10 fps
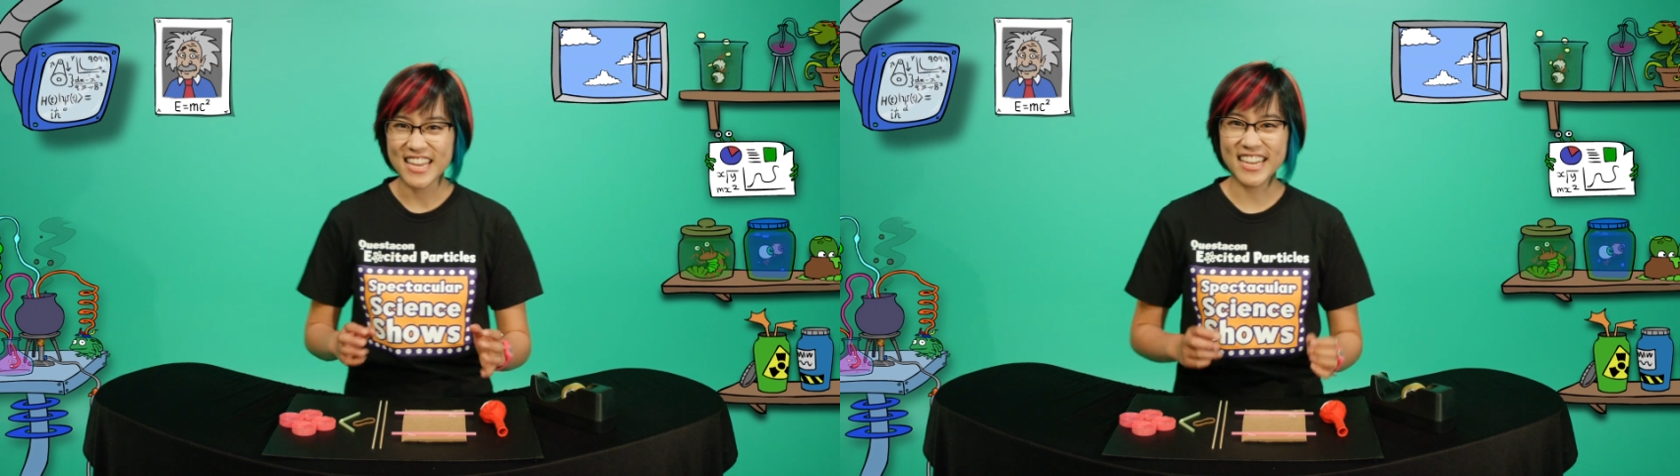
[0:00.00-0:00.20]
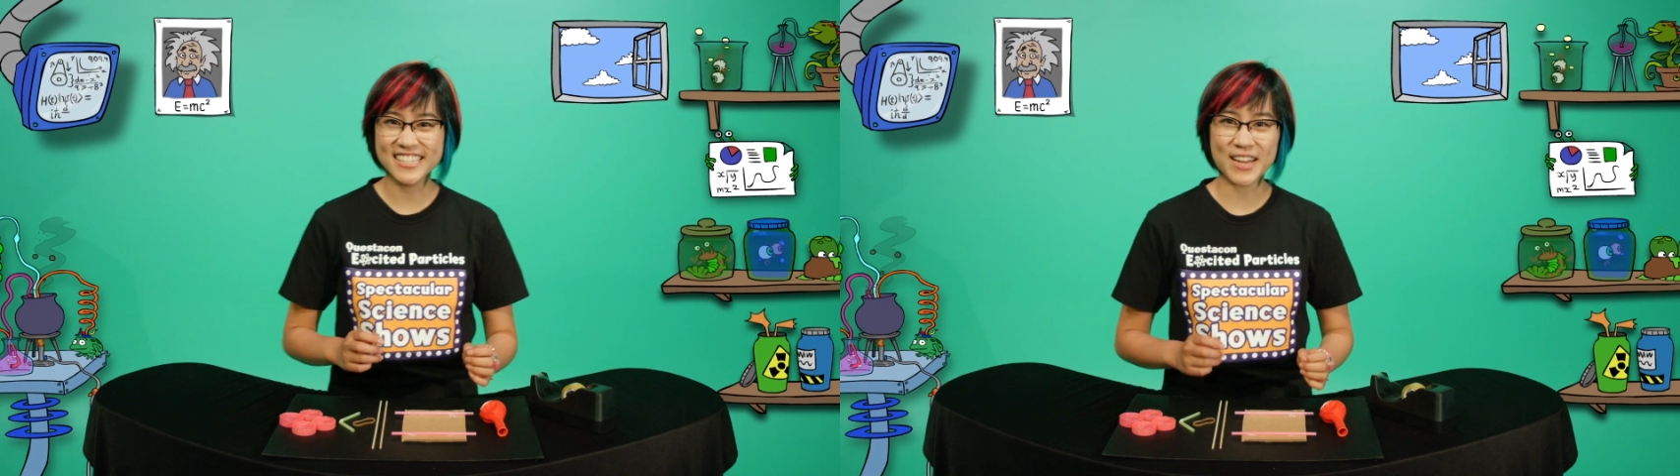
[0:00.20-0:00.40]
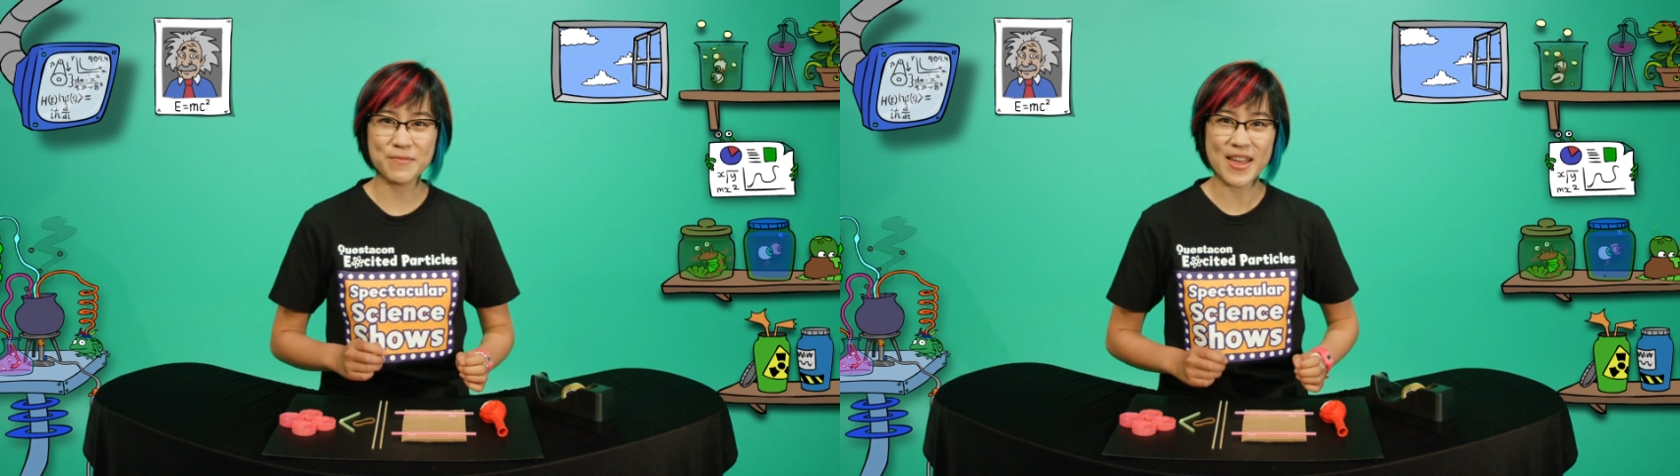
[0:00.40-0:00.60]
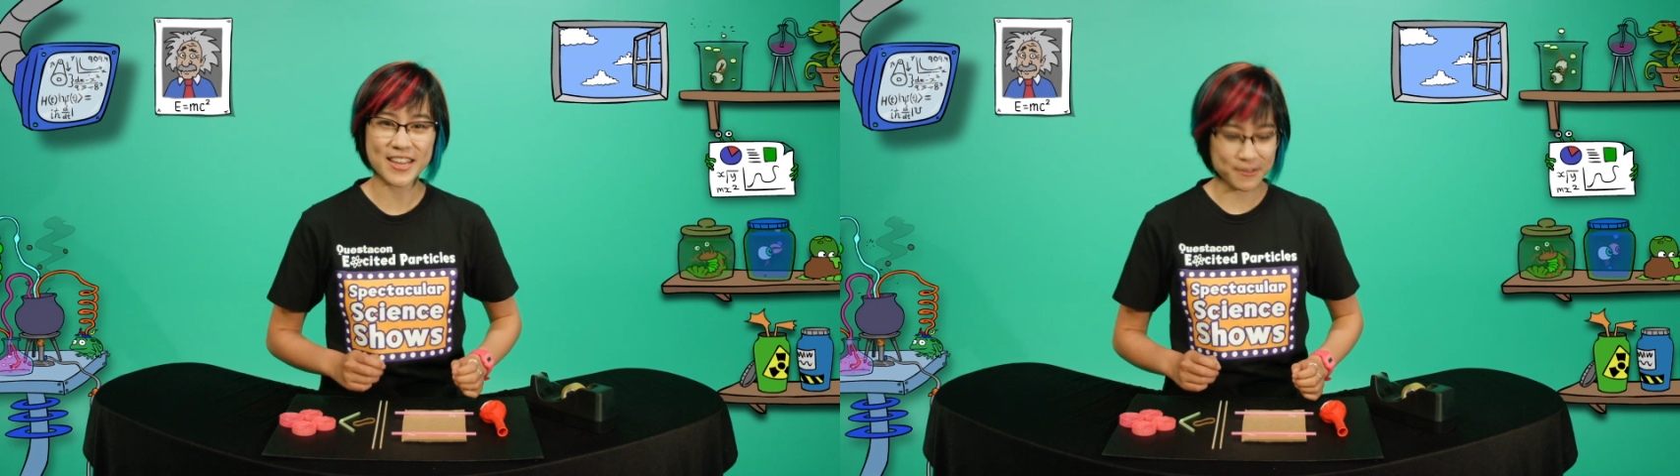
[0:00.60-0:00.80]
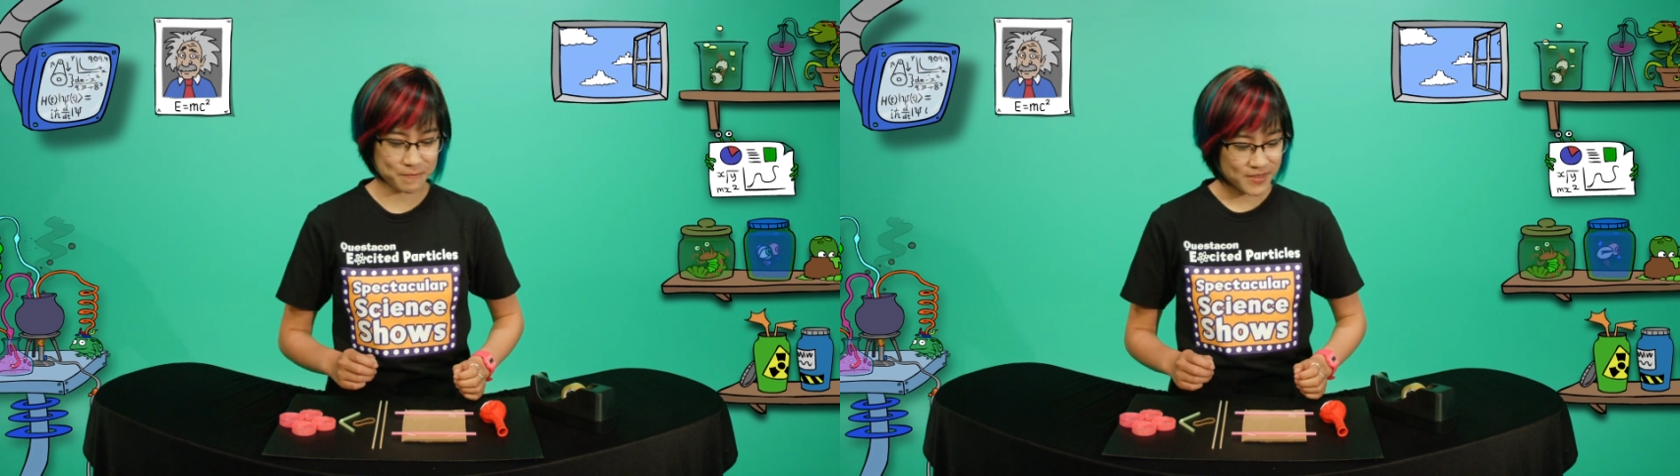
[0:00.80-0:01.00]
Here's how to
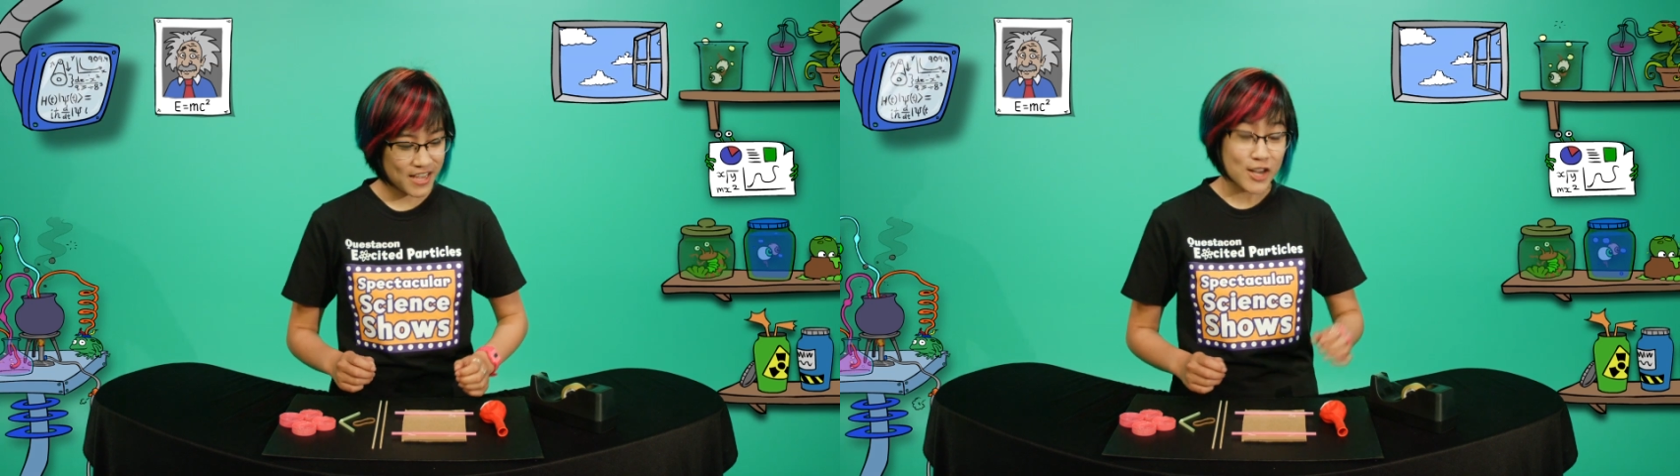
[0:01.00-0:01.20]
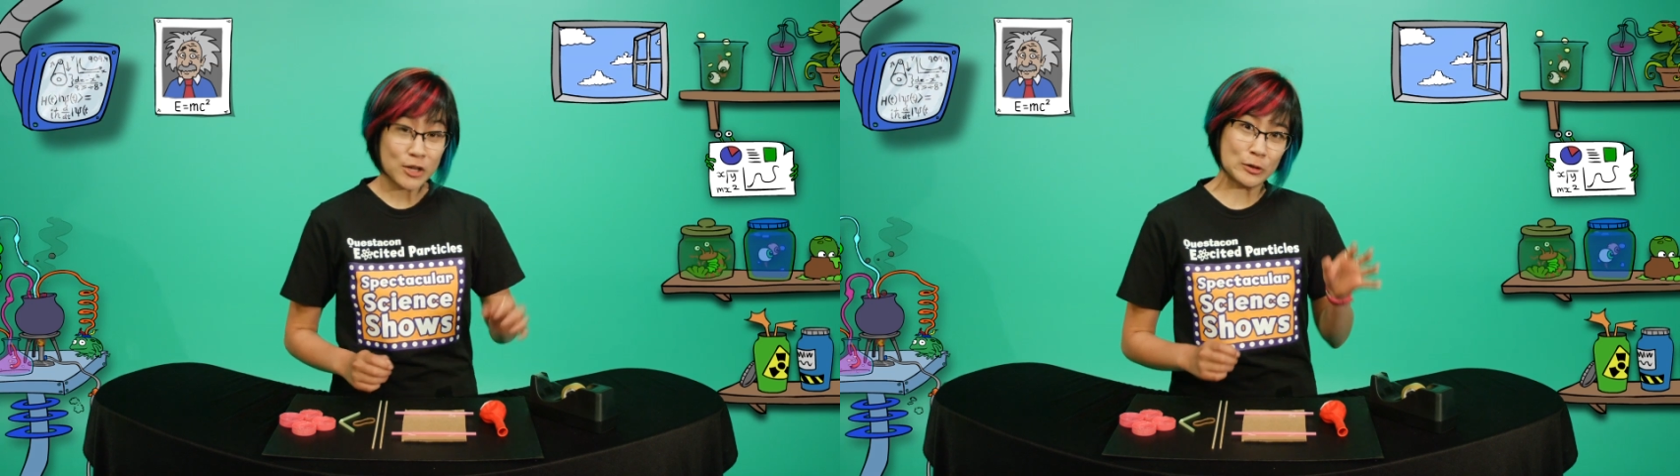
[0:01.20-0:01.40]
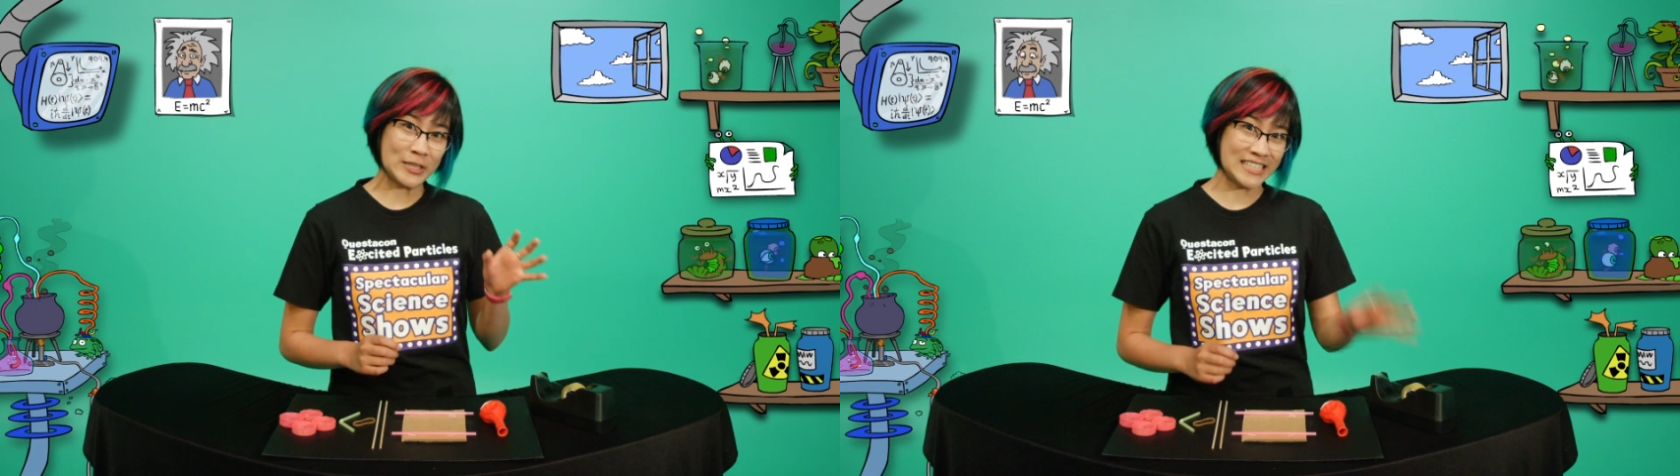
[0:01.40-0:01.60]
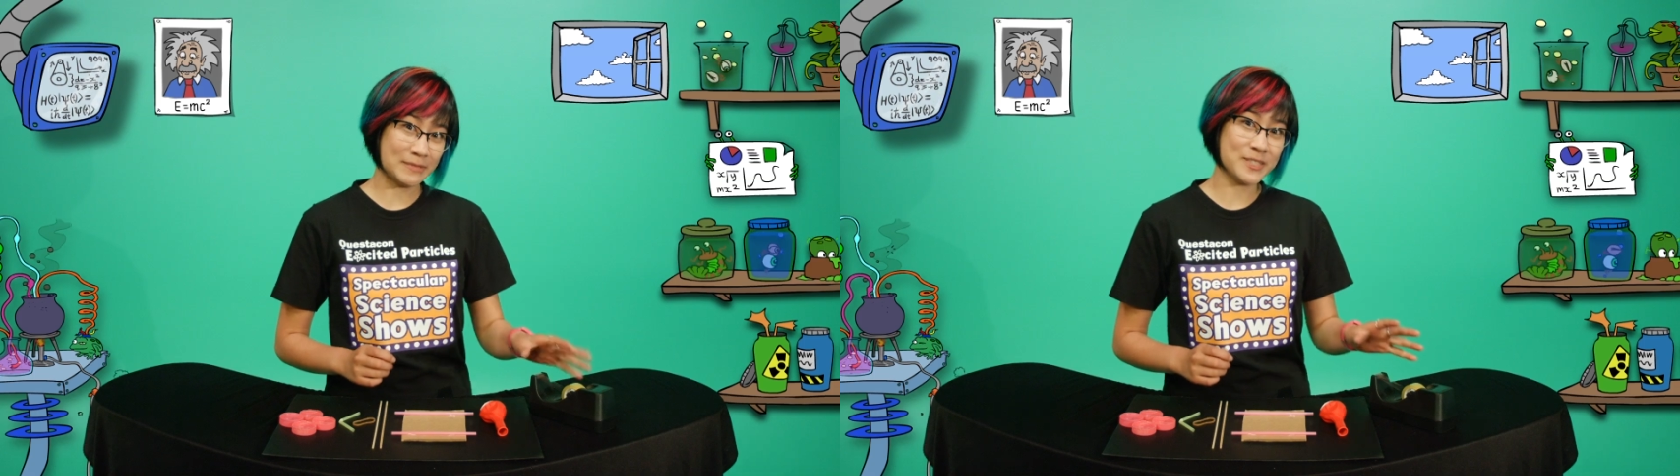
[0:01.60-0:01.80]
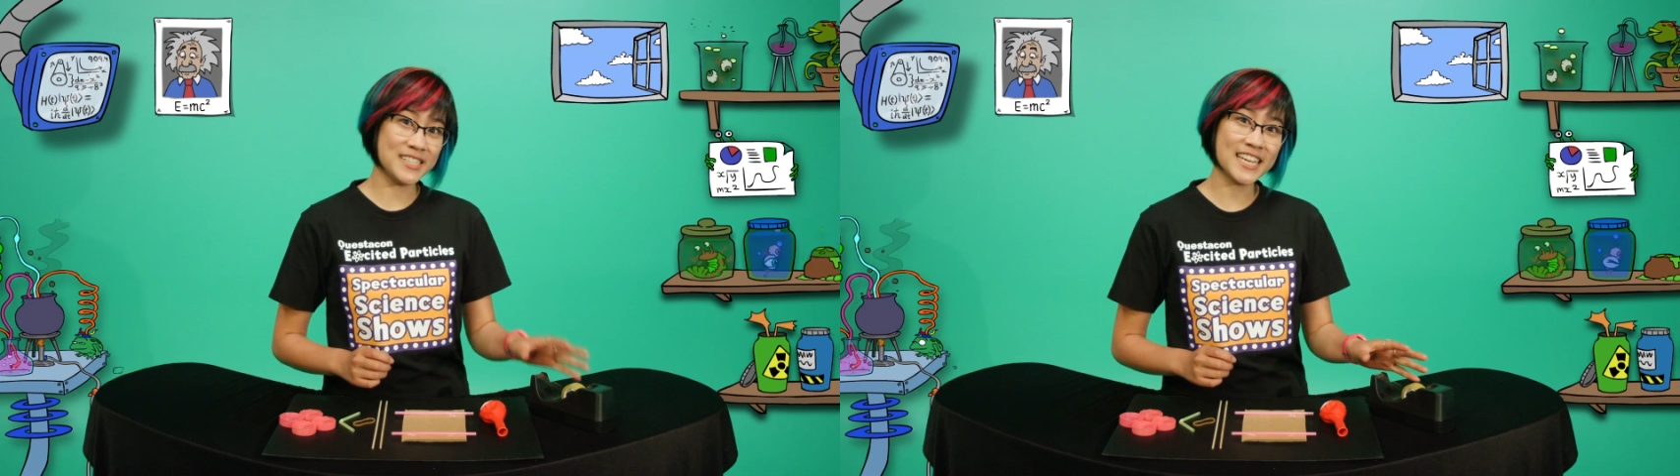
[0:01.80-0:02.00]
make it. You'll need
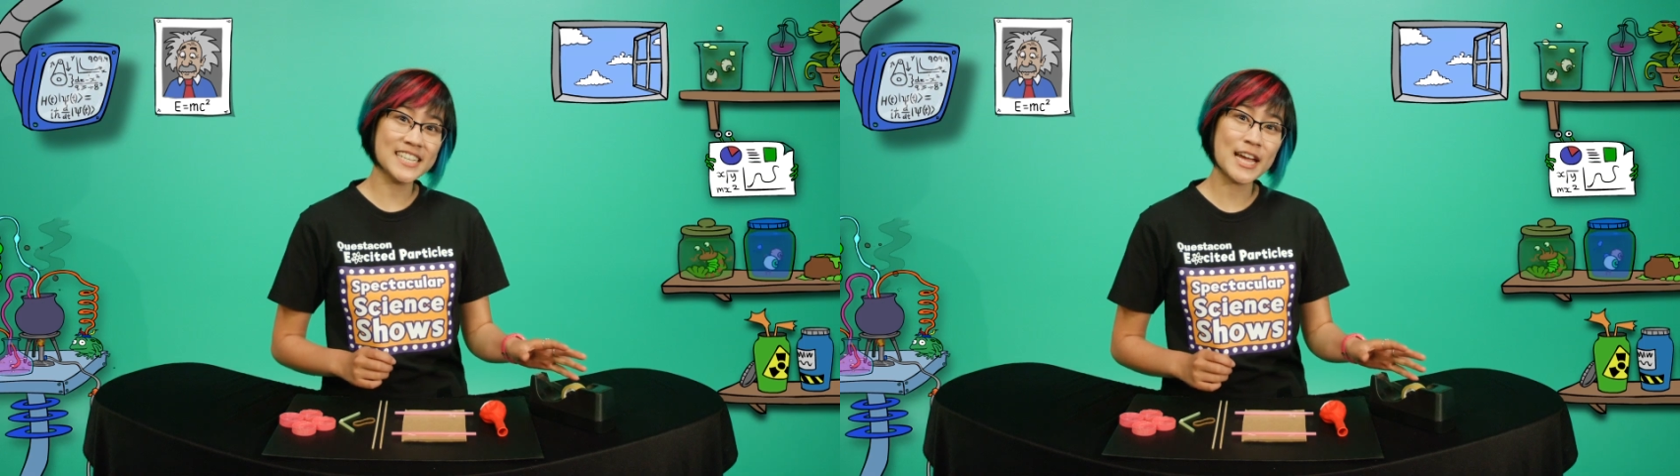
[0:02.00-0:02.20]
some sticky